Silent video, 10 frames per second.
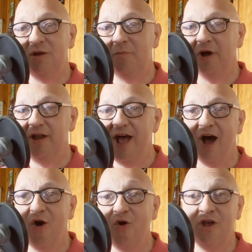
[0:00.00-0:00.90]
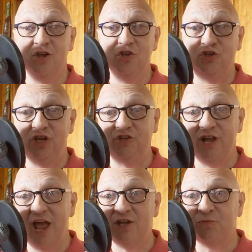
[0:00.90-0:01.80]
but now she's an
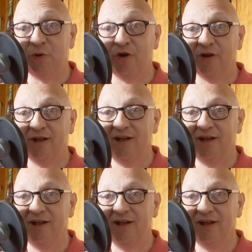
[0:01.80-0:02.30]
expert